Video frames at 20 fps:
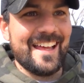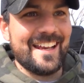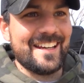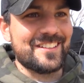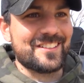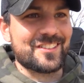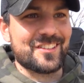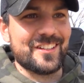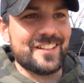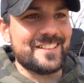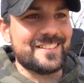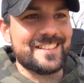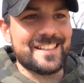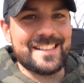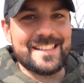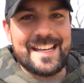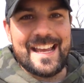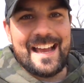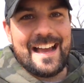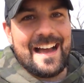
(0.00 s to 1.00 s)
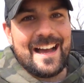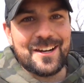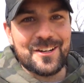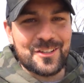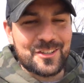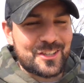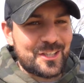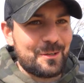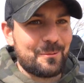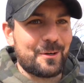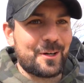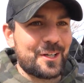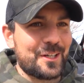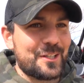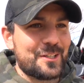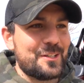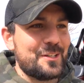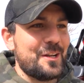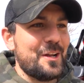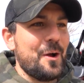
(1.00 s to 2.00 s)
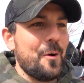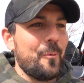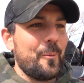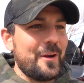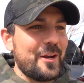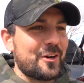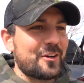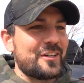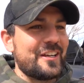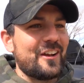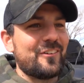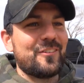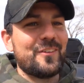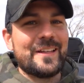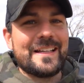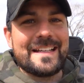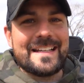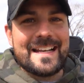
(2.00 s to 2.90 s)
That is crazy. Yeah, I don't think we're gonna do. We are definitely